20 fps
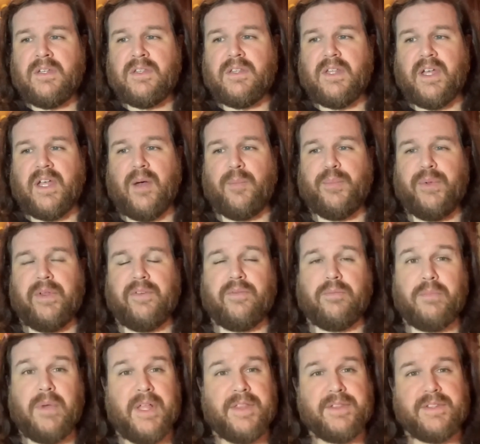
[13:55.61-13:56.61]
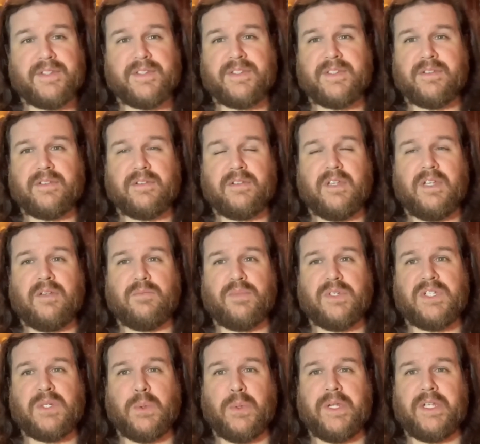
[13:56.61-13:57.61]
the couple of months in
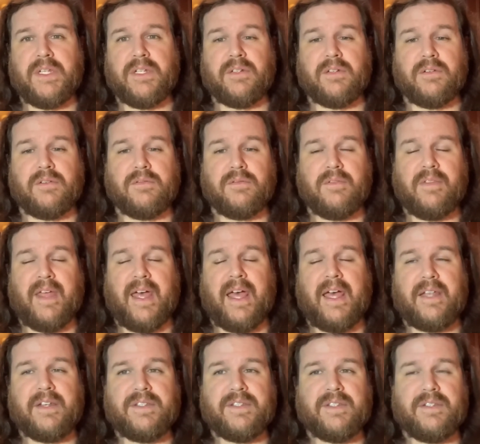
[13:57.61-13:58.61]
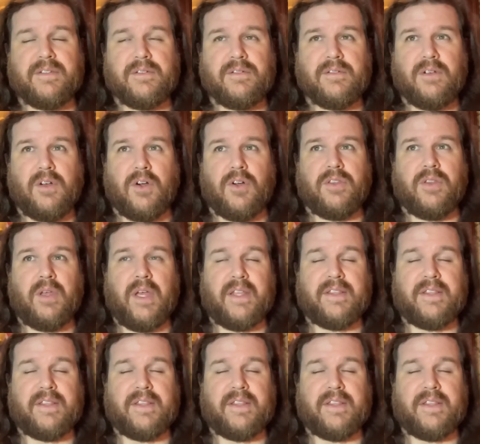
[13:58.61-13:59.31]
between that, or